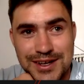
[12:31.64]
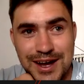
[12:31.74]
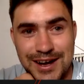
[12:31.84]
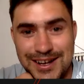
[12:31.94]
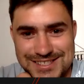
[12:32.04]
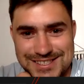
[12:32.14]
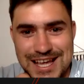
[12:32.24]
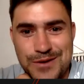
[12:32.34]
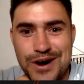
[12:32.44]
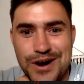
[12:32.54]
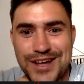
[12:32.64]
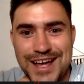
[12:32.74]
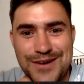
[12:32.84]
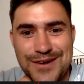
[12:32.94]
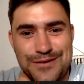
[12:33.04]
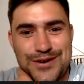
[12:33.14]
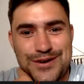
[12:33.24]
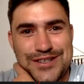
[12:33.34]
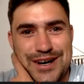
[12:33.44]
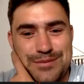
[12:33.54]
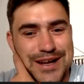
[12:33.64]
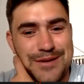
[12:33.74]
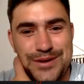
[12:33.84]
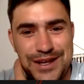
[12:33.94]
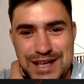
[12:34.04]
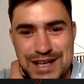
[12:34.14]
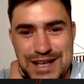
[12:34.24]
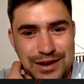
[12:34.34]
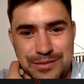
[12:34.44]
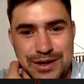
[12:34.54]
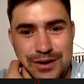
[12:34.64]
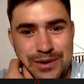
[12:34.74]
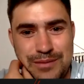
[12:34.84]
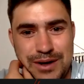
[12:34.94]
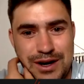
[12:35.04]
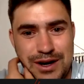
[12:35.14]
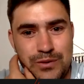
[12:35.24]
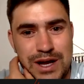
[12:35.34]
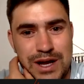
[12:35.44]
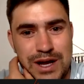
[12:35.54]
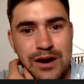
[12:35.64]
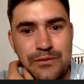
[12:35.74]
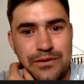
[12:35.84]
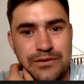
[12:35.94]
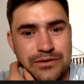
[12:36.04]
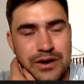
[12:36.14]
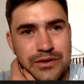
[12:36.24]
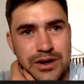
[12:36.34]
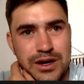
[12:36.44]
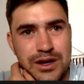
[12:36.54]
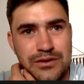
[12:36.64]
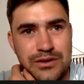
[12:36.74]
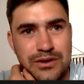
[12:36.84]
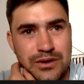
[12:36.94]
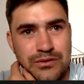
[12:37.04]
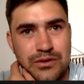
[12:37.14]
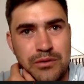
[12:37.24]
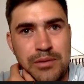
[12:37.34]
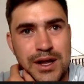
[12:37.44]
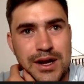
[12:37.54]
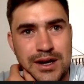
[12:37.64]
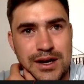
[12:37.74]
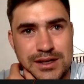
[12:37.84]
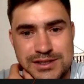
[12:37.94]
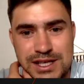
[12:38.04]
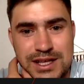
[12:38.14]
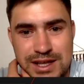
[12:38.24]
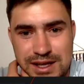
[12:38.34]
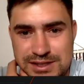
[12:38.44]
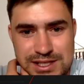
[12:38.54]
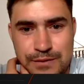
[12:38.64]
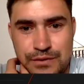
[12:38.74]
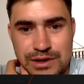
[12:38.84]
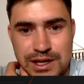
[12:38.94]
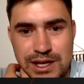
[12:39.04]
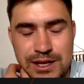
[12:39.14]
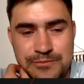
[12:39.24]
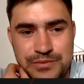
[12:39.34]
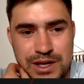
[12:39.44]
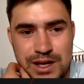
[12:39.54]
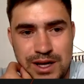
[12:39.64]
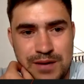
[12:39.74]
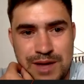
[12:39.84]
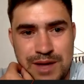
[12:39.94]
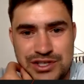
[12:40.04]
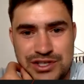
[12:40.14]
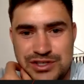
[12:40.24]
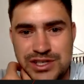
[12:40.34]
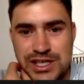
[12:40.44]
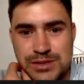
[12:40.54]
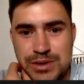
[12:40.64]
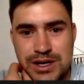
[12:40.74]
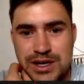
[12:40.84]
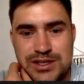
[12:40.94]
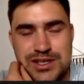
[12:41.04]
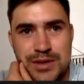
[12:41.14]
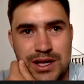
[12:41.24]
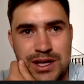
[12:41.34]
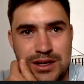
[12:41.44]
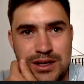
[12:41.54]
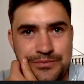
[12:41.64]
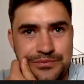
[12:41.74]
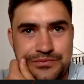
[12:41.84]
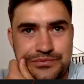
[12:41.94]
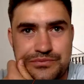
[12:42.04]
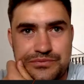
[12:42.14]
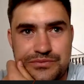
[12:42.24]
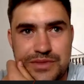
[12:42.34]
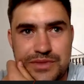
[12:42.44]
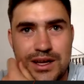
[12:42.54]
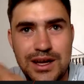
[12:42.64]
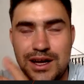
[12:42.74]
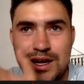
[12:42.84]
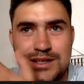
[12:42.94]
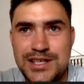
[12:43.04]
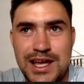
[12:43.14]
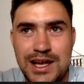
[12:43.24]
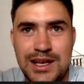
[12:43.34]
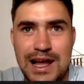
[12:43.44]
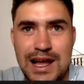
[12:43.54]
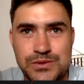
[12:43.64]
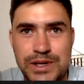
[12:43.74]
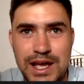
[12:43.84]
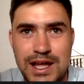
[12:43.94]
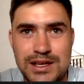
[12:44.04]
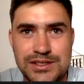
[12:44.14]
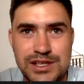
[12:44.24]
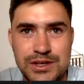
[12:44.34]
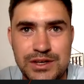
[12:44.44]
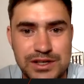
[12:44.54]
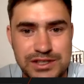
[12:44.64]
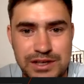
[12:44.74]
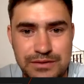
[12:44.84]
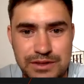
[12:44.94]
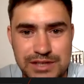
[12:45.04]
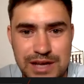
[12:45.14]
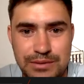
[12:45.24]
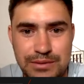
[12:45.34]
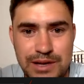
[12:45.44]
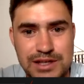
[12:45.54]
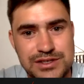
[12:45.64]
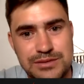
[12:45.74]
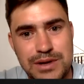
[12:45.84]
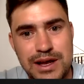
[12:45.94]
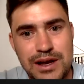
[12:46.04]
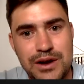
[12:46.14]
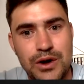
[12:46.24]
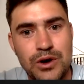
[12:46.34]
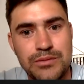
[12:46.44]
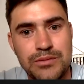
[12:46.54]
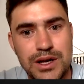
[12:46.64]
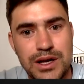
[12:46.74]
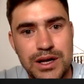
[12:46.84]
I'd like to say were okay when I first started playing, but they've definitely become way better. I'm way confident of a rugby player, see things differently, and it's just an experience. I mean, I take last weekend as the URC, for example, and Leinster playing at home,